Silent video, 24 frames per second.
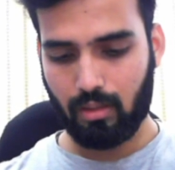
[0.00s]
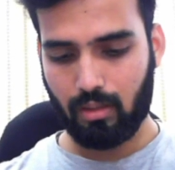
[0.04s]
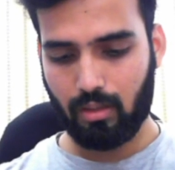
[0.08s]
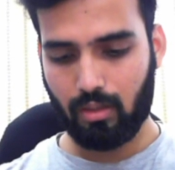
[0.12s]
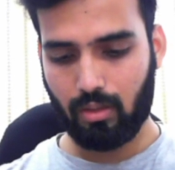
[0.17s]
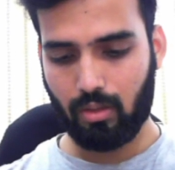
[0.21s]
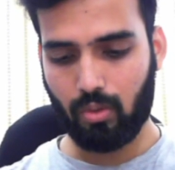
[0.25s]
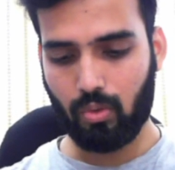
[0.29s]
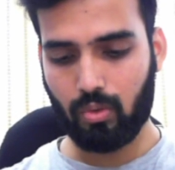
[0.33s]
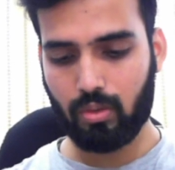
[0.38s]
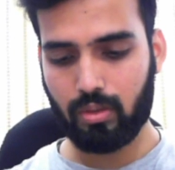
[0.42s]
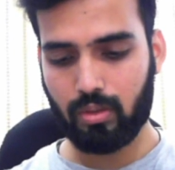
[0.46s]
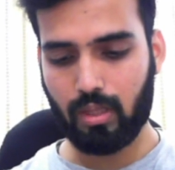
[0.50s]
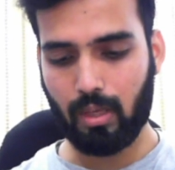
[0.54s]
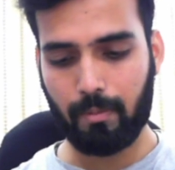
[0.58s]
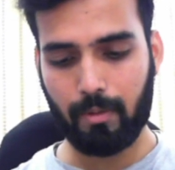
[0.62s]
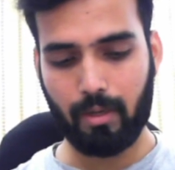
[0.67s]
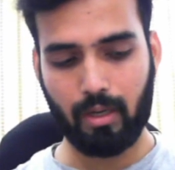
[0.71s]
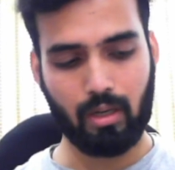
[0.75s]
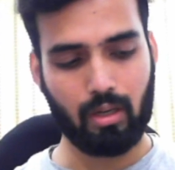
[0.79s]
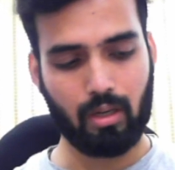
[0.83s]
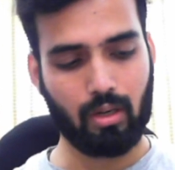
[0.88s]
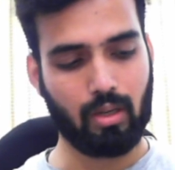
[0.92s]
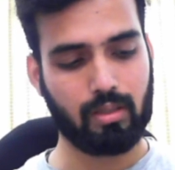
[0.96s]
no
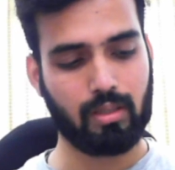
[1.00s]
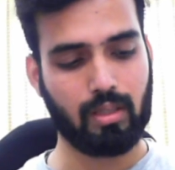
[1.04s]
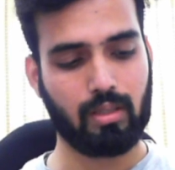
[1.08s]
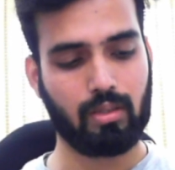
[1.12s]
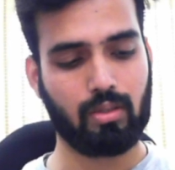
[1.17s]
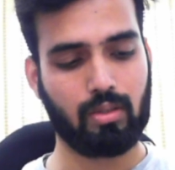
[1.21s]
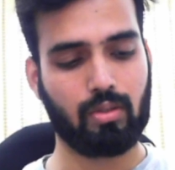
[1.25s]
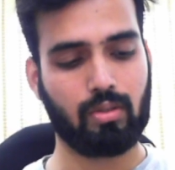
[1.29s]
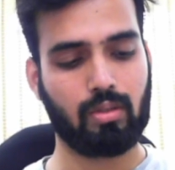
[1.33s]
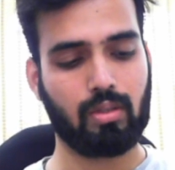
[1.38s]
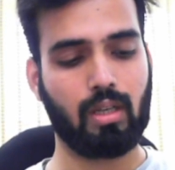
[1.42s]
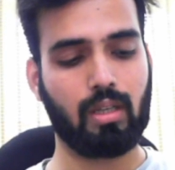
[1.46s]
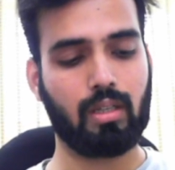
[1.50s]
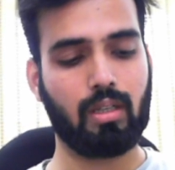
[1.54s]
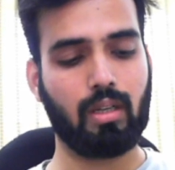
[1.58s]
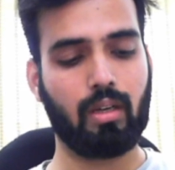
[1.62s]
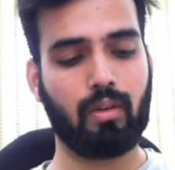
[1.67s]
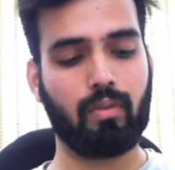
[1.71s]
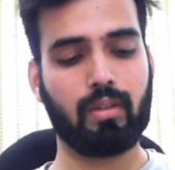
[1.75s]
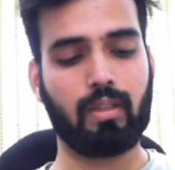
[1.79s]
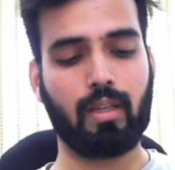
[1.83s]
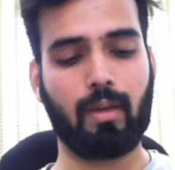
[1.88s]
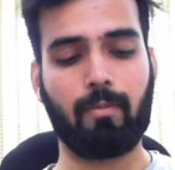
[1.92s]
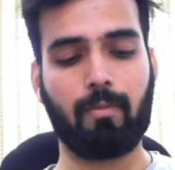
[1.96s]
separate loss
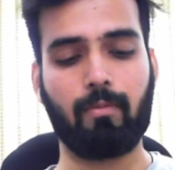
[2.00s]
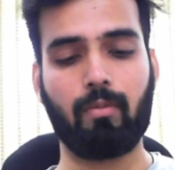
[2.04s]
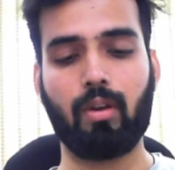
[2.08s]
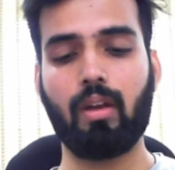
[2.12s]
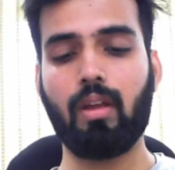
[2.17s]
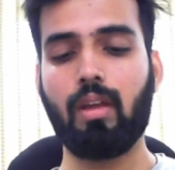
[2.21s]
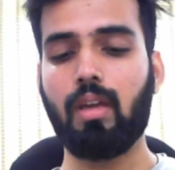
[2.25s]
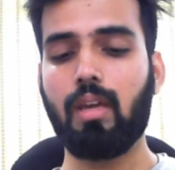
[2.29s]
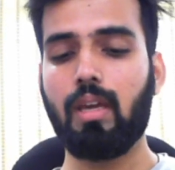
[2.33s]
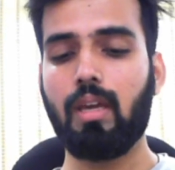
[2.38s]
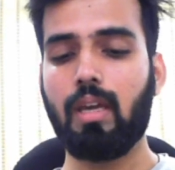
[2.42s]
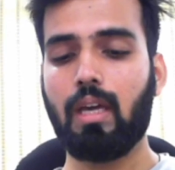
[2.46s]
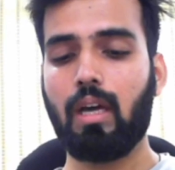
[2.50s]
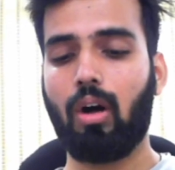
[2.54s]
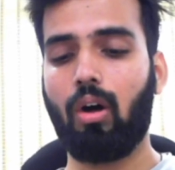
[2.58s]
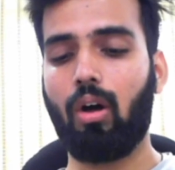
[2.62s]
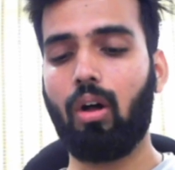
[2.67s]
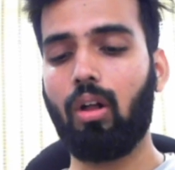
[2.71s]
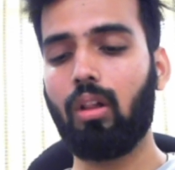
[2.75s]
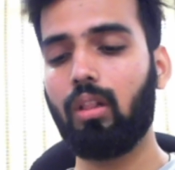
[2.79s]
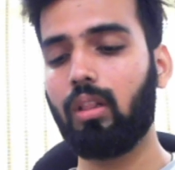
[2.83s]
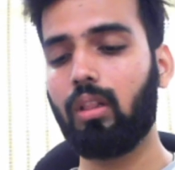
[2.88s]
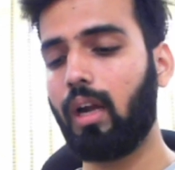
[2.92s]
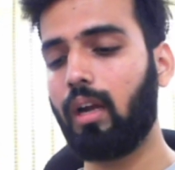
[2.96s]
associated with M1.
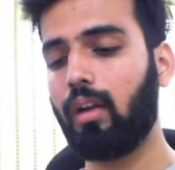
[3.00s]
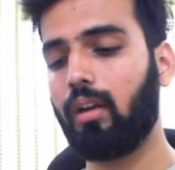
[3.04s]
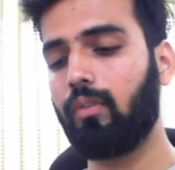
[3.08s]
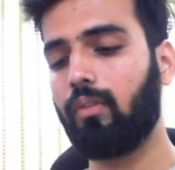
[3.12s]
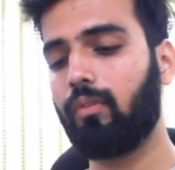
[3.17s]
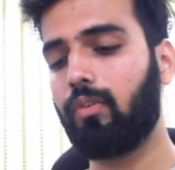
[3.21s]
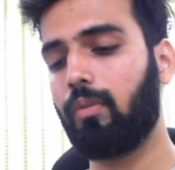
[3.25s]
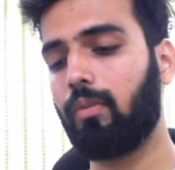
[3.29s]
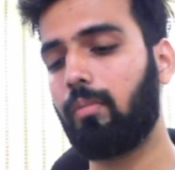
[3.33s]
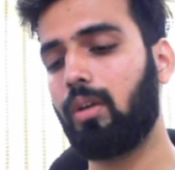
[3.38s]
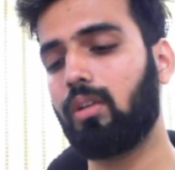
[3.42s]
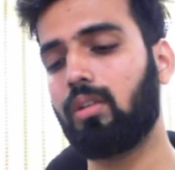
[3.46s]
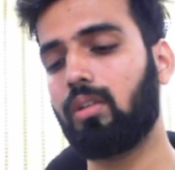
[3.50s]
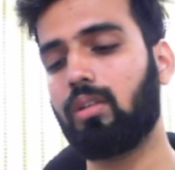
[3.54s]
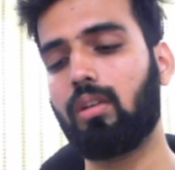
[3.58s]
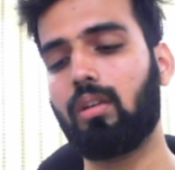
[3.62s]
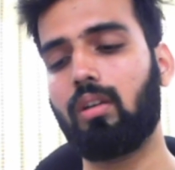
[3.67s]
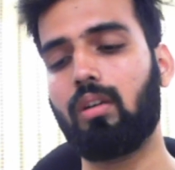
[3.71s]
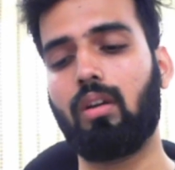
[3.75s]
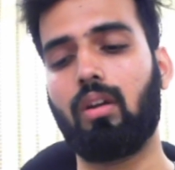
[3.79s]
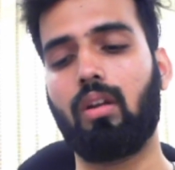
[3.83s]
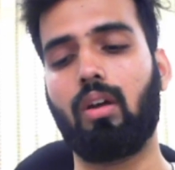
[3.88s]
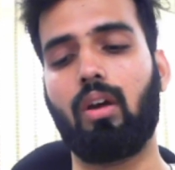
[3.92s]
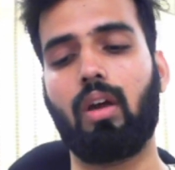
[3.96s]
All that
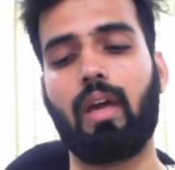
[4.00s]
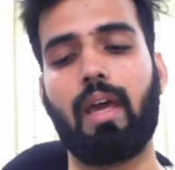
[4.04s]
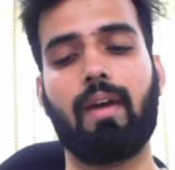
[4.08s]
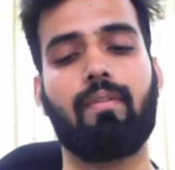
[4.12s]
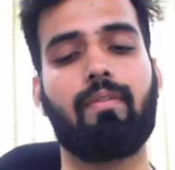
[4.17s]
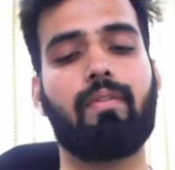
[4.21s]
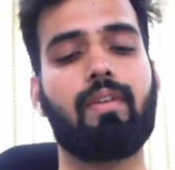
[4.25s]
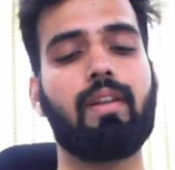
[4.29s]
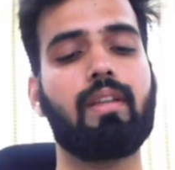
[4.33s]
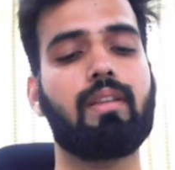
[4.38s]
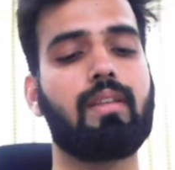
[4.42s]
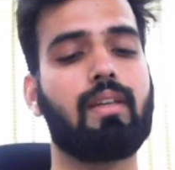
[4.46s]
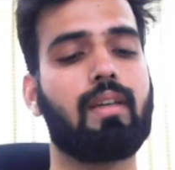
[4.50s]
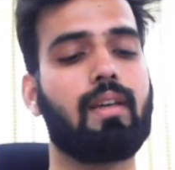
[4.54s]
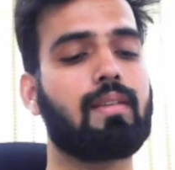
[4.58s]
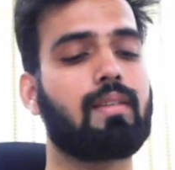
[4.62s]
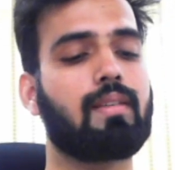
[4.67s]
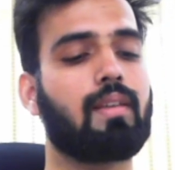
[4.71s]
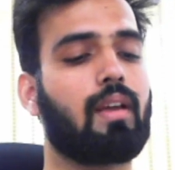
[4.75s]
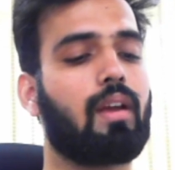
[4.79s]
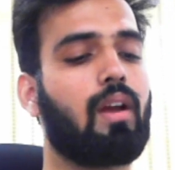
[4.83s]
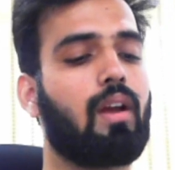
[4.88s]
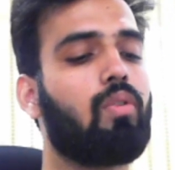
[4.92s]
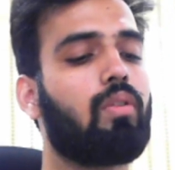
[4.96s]
information, everything is
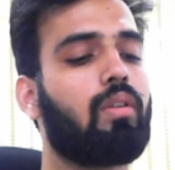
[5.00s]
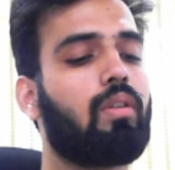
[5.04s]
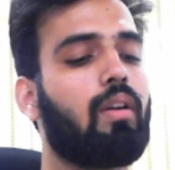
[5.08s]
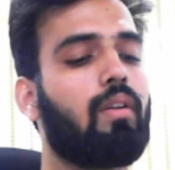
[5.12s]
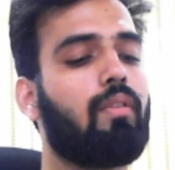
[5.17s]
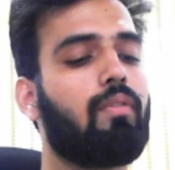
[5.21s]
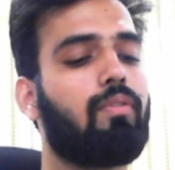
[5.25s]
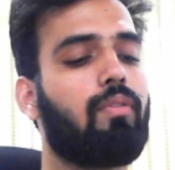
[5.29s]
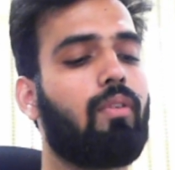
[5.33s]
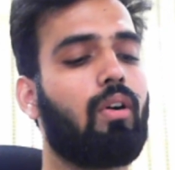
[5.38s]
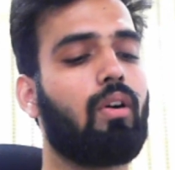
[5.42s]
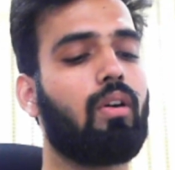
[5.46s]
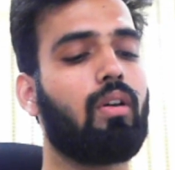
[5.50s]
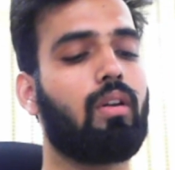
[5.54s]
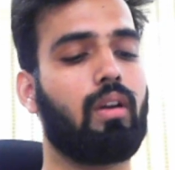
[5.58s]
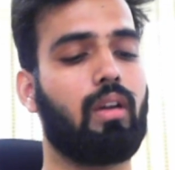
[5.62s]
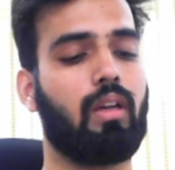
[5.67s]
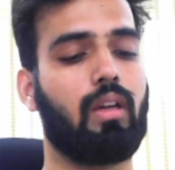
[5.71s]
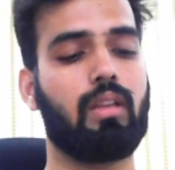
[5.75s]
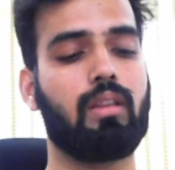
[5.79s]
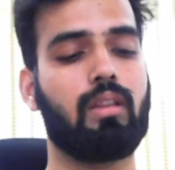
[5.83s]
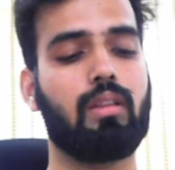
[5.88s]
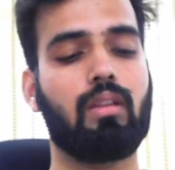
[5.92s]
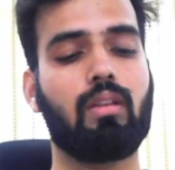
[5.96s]
accounted
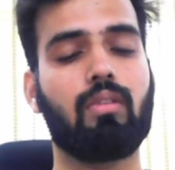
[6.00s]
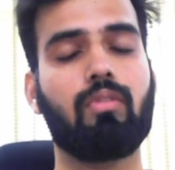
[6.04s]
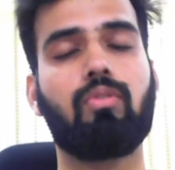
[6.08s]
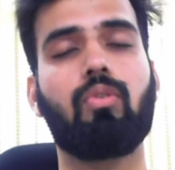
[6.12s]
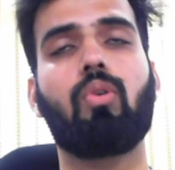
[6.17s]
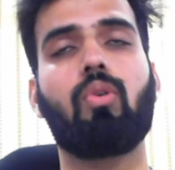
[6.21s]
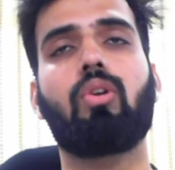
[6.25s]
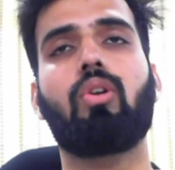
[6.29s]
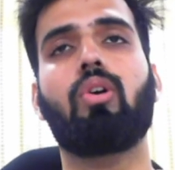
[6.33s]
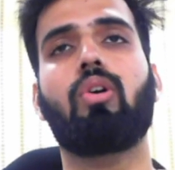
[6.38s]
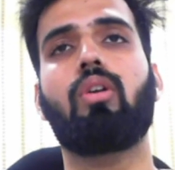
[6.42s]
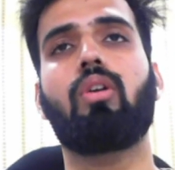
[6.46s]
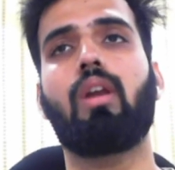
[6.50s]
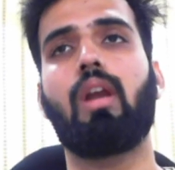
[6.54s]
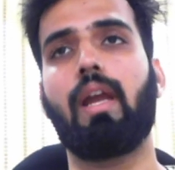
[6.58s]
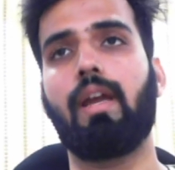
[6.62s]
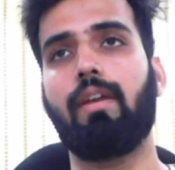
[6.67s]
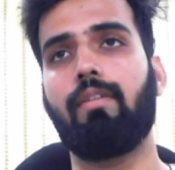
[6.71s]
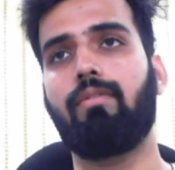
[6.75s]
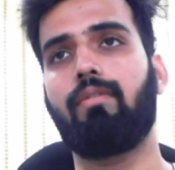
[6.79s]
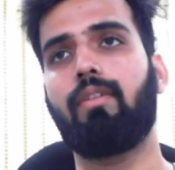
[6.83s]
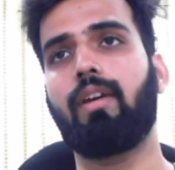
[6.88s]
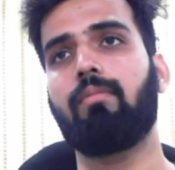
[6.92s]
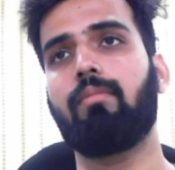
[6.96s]
for in the photon
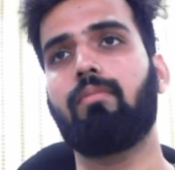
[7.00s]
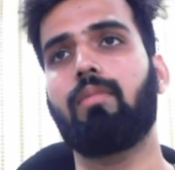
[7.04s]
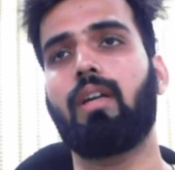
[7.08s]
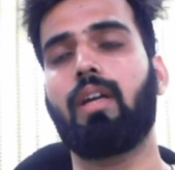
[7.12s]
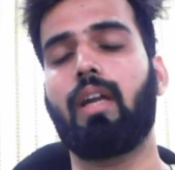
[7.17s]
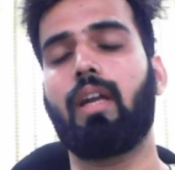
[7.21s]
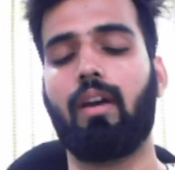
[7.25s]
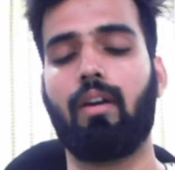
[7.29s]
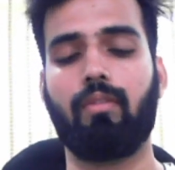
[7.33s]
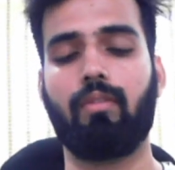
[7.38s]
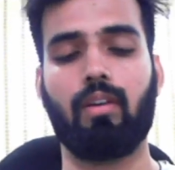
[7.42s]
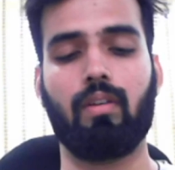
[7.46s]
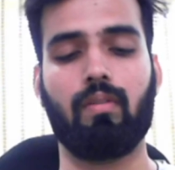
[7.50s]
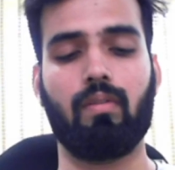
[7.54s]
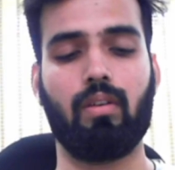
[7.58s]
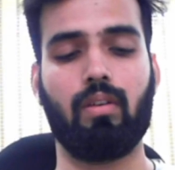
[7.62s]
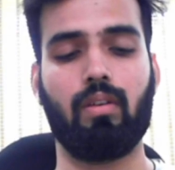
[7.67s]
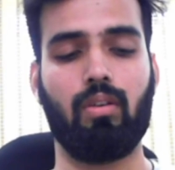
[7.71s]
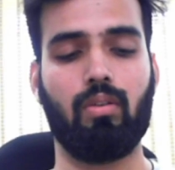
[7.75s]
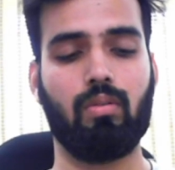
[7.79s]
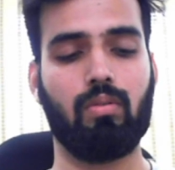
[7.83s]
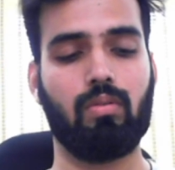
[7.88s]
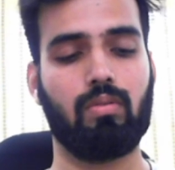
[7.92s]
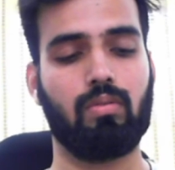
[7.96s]
lifetime that I have
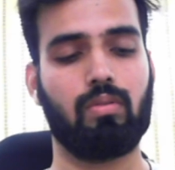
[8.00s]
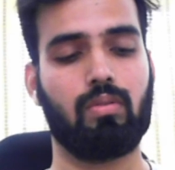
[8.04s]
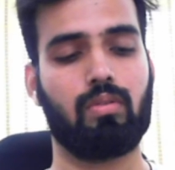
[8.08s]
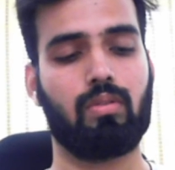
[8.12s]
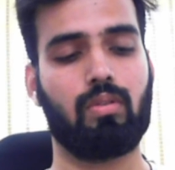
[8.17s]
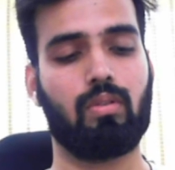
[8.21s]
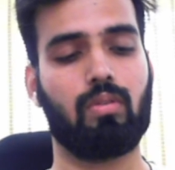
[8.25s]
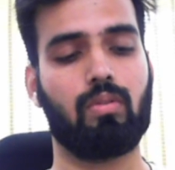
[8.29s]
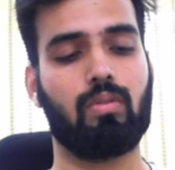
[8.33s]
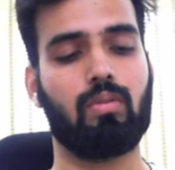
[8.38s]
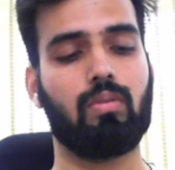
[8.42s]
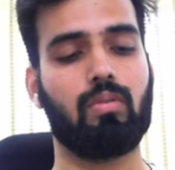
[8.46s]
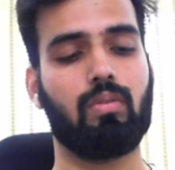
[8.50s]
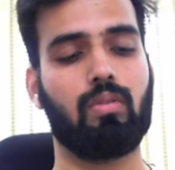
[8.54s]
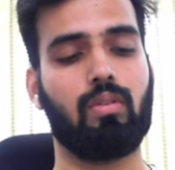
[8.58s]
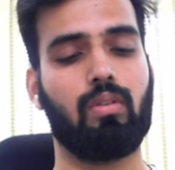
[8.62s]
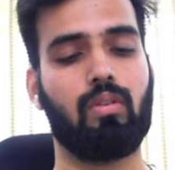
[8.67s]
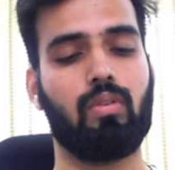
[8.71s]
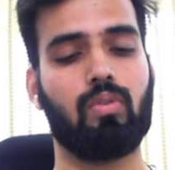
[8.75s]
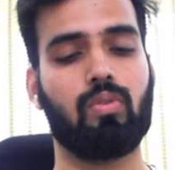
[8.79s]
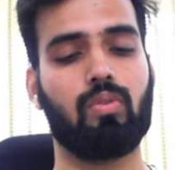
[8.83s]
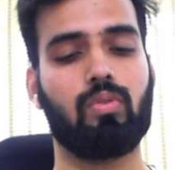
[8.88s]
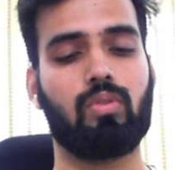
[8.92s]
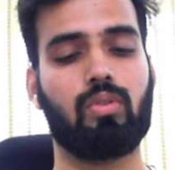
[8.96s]
given you. So
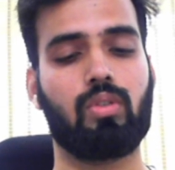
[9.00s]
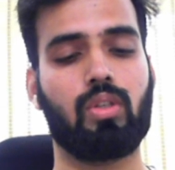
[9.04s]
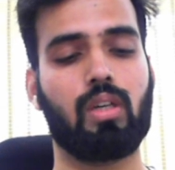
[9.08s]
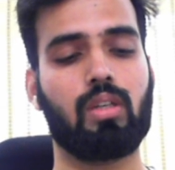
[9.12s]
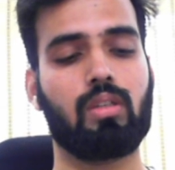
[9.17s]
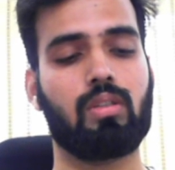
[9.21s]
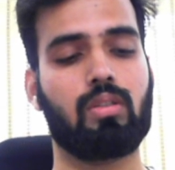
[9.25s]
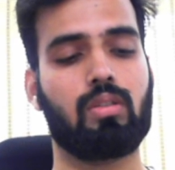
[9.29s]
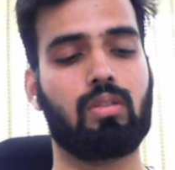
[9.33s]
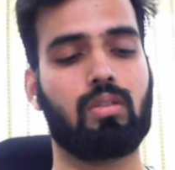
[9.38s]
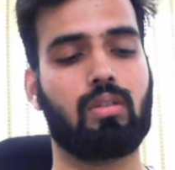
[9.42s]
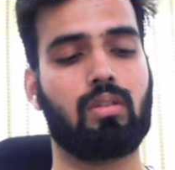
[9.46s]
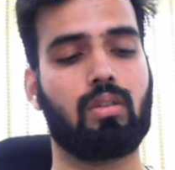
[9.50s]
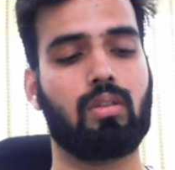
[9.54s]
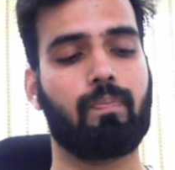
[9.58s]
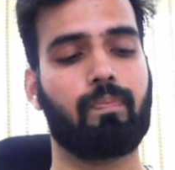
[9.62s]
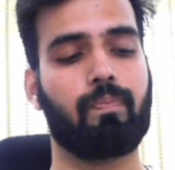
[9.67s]
you just